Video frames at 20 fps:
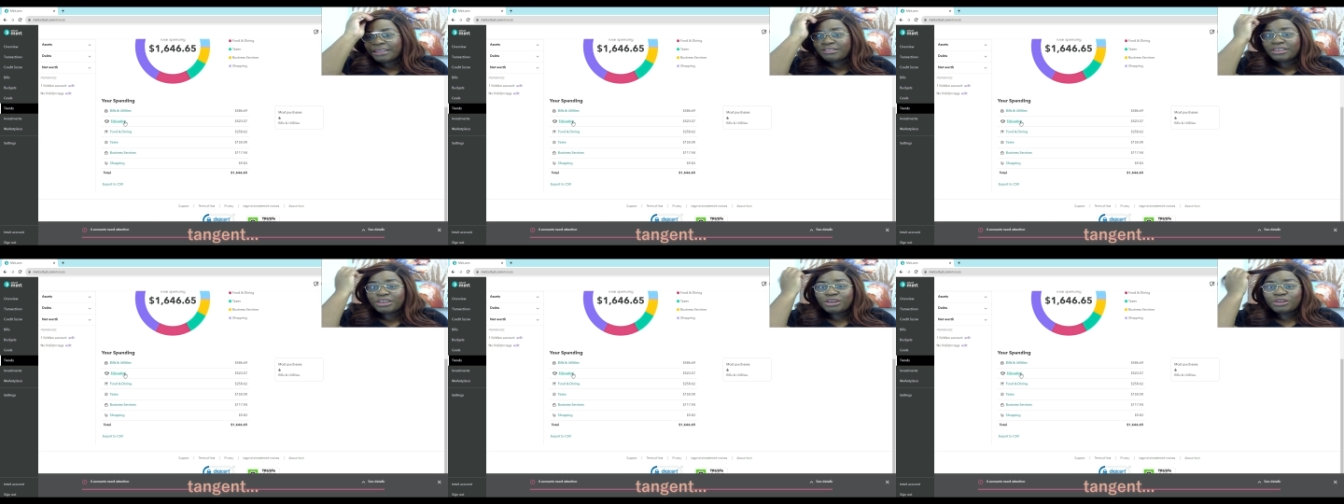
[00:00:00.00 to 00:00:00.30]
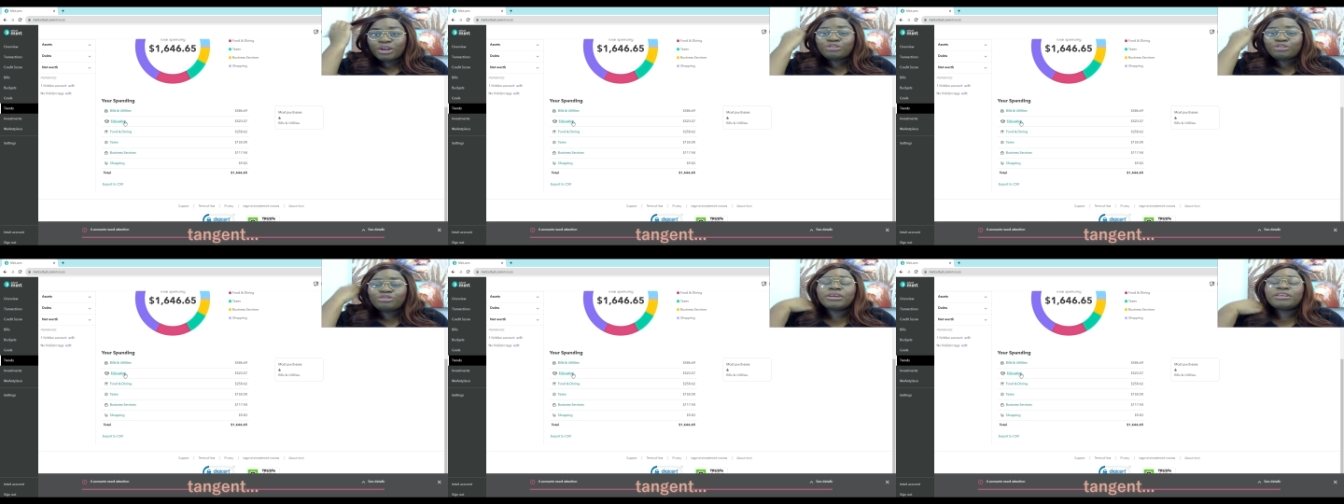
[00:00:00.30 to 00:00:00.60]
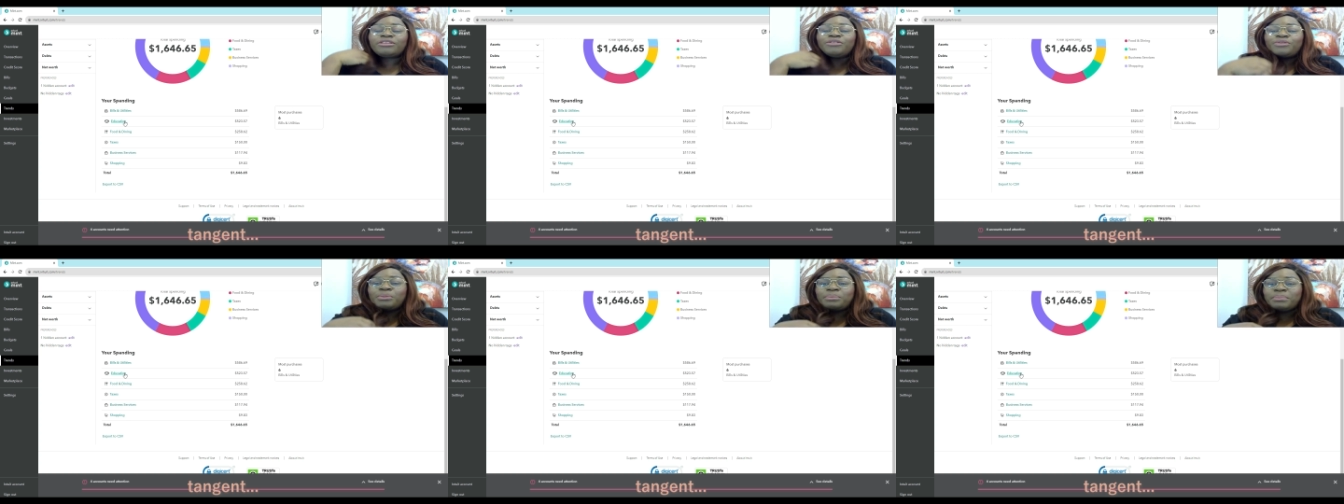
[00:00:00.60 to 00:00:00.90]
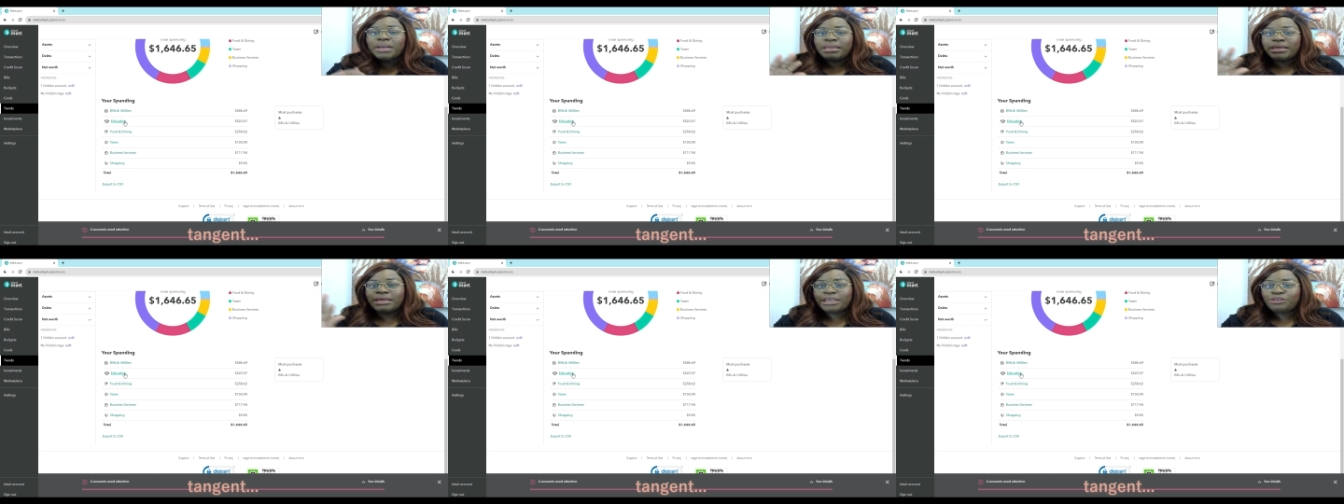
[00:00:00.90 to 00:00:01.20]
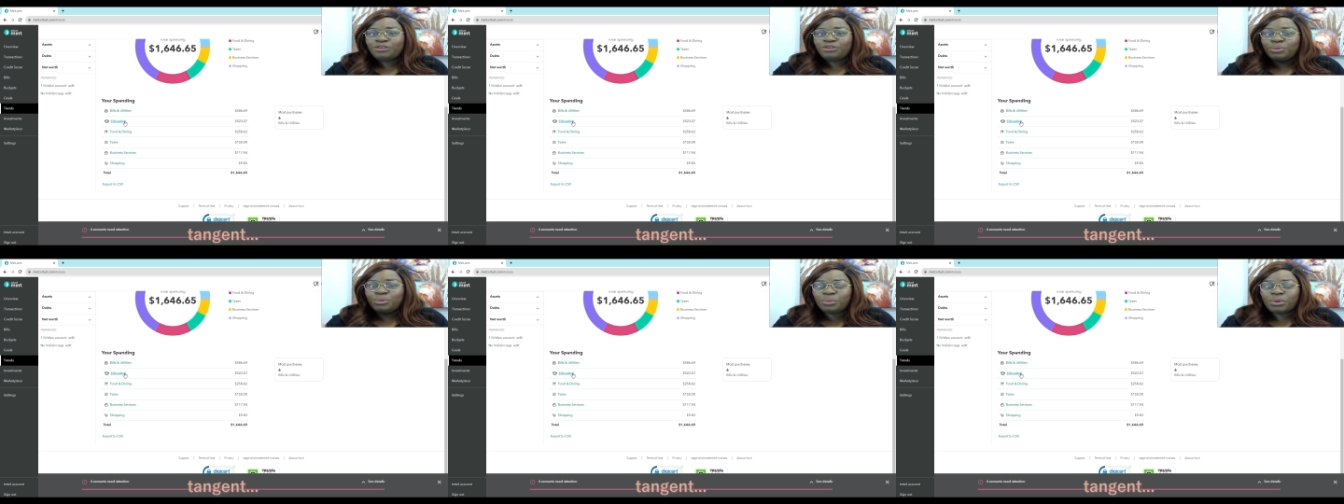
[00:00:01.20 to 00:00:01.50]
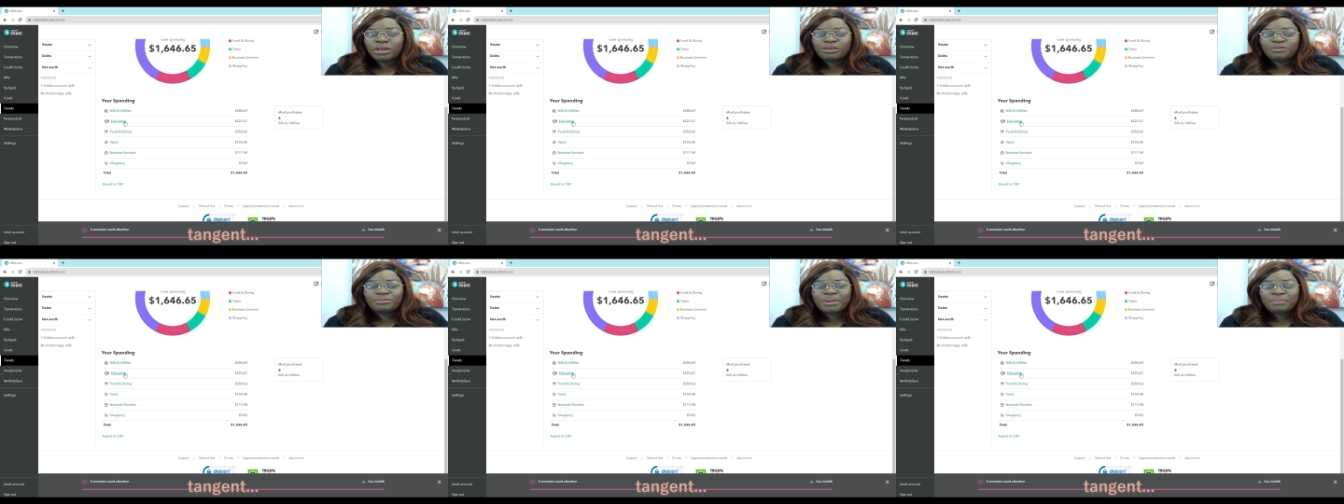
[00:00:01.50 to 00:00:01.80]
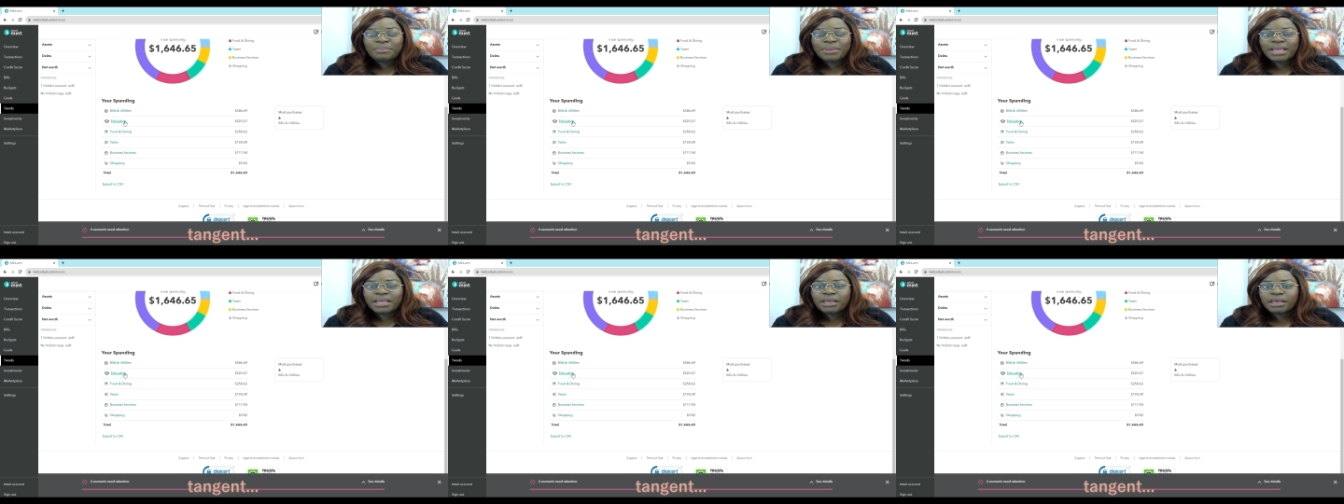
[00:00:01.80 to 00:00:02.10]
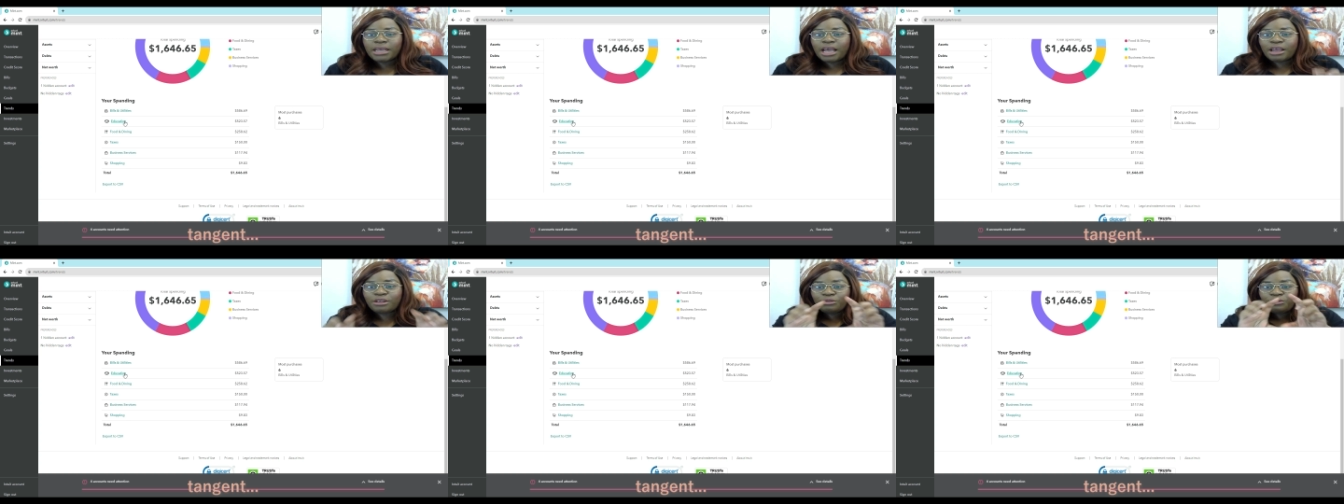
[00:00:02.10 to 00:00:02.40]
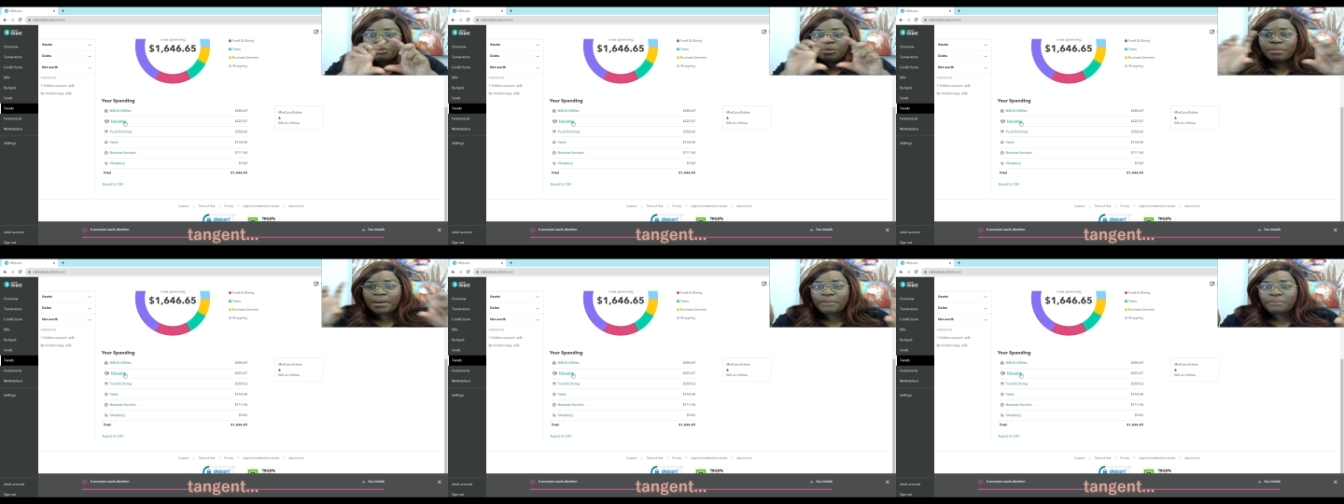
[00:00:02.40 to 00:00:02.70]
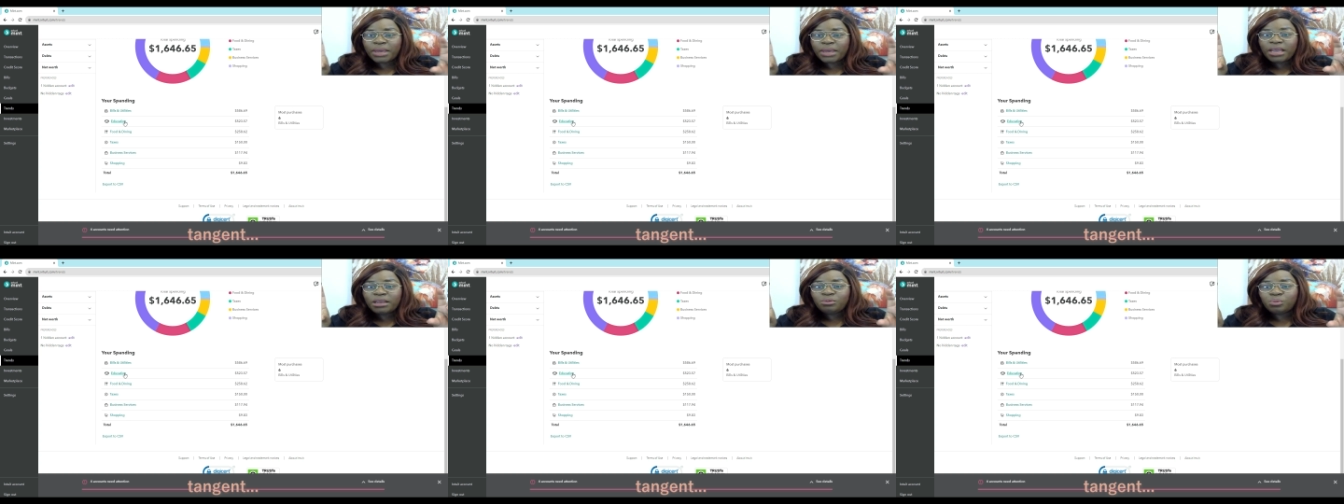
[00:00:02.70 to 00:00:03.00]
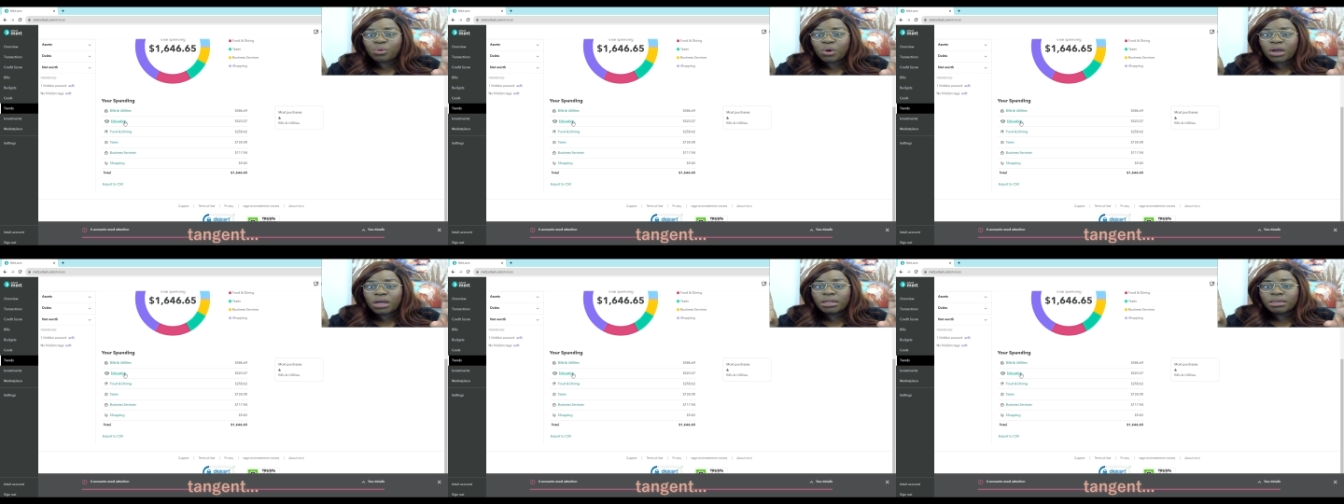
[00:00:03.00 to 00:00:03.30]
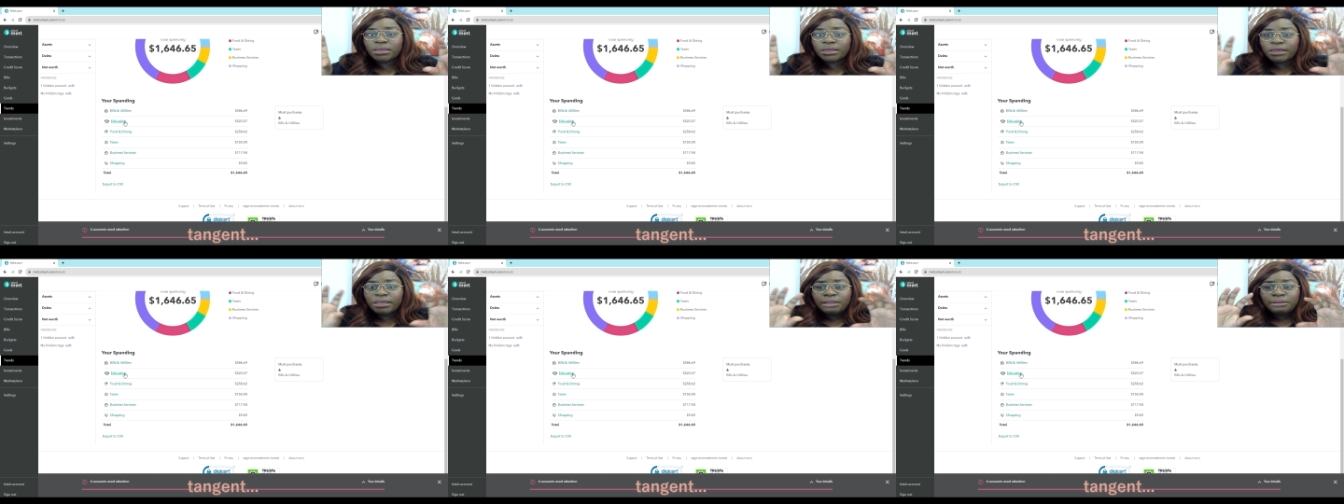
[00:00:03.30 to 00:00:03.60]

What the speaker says: did not transfer money into one of my bank accounts from my main one